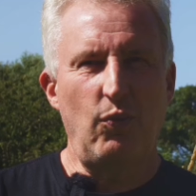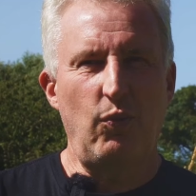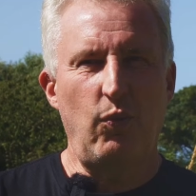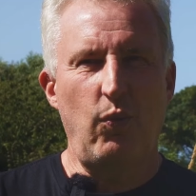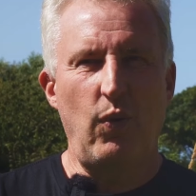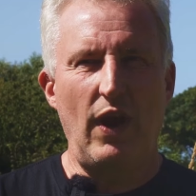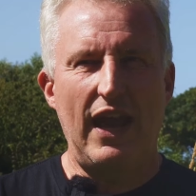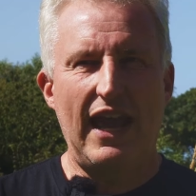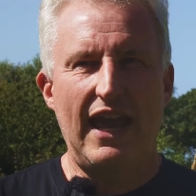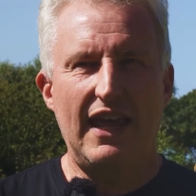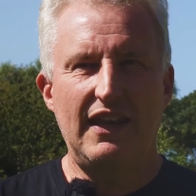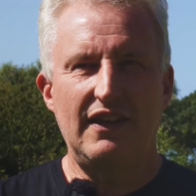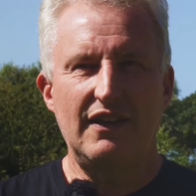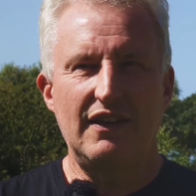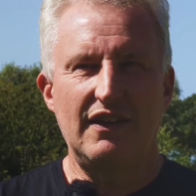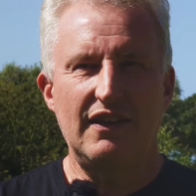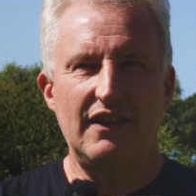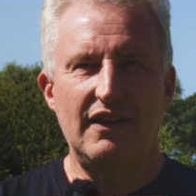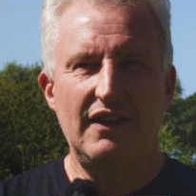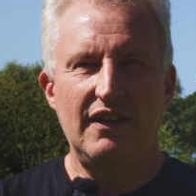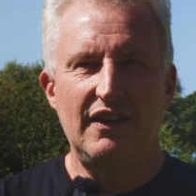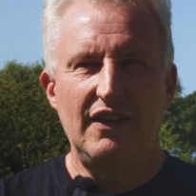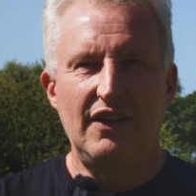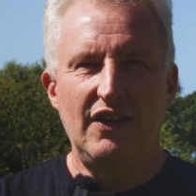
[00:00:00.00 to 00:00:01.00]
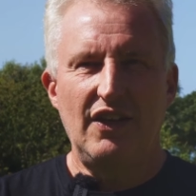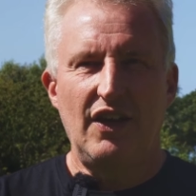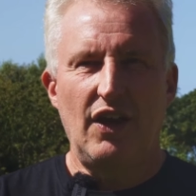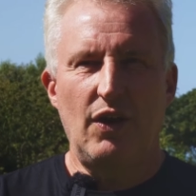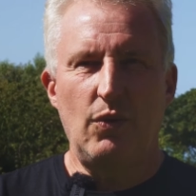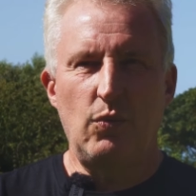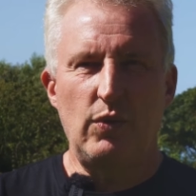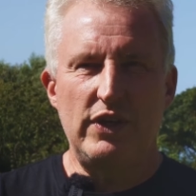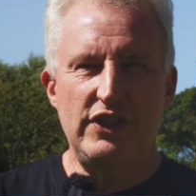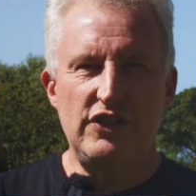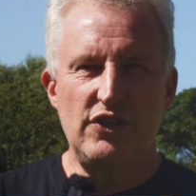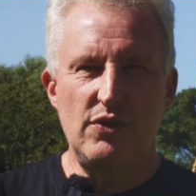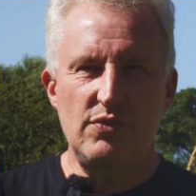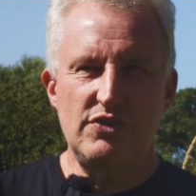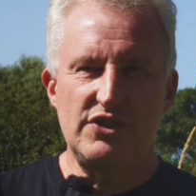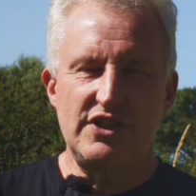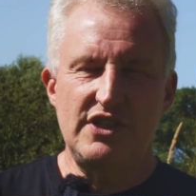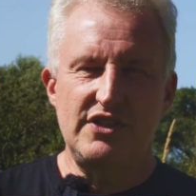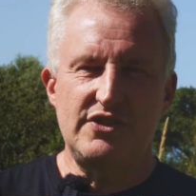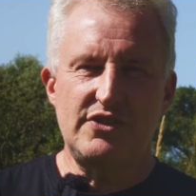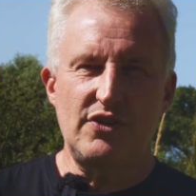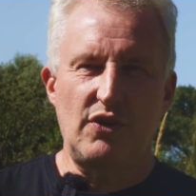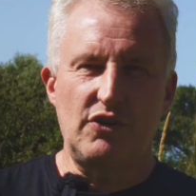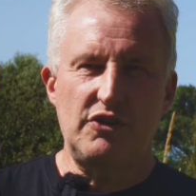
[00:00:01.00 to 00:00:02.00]
When we use
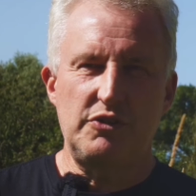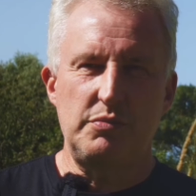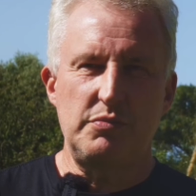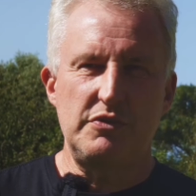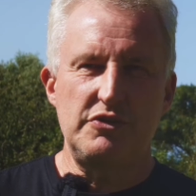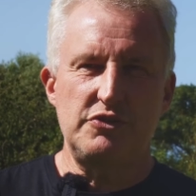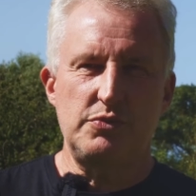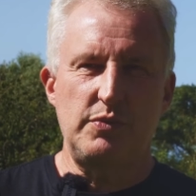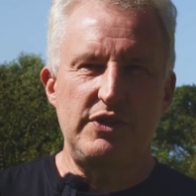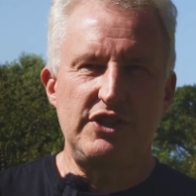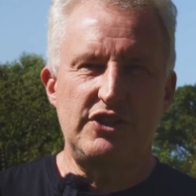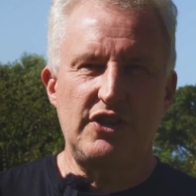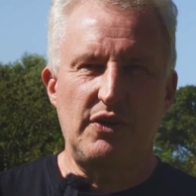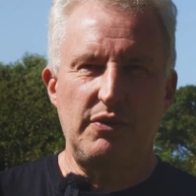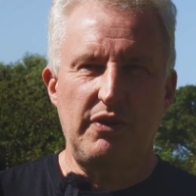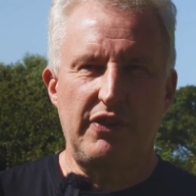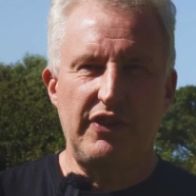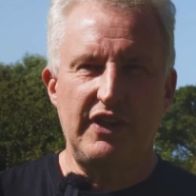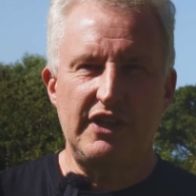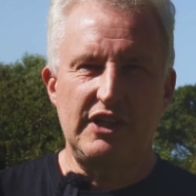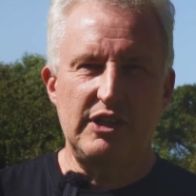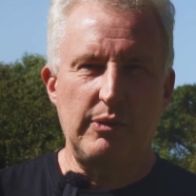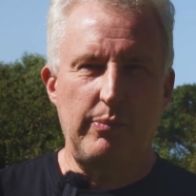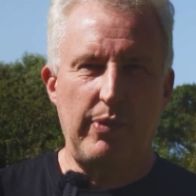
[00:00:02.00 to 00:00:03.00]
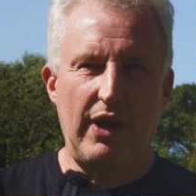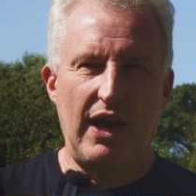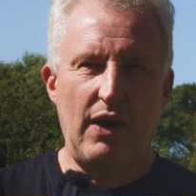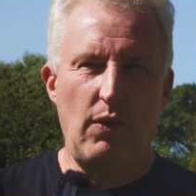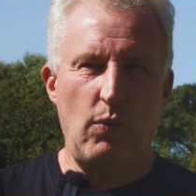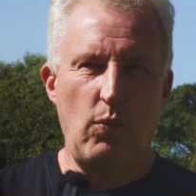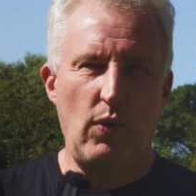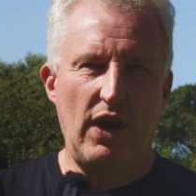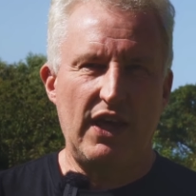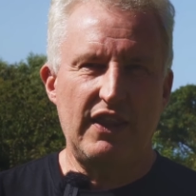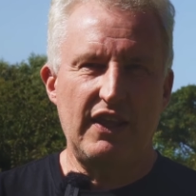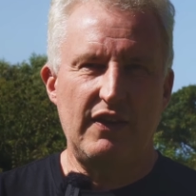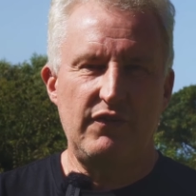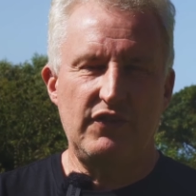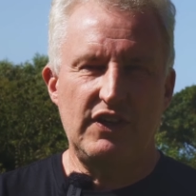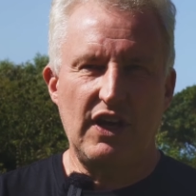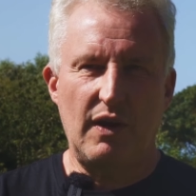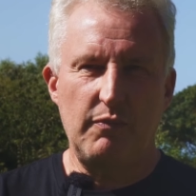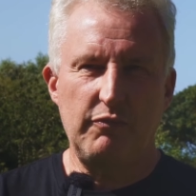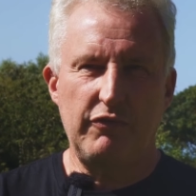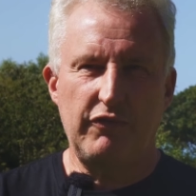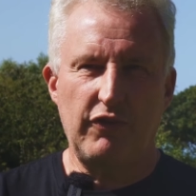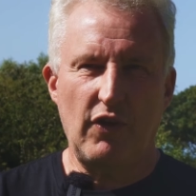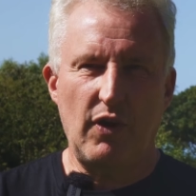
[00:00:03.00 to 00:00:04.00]
these documents, we don't think about where they've
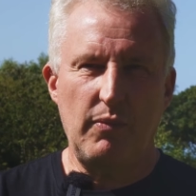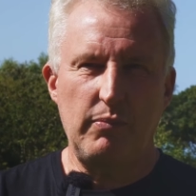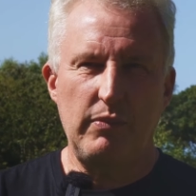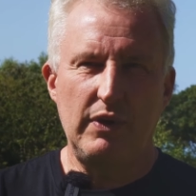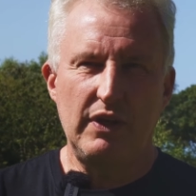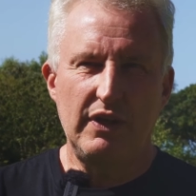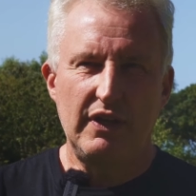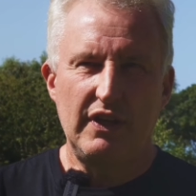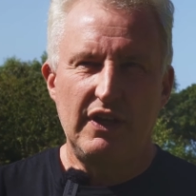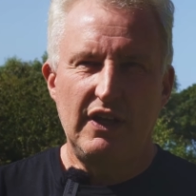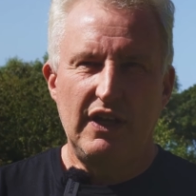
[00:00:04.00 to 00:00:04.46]
come from.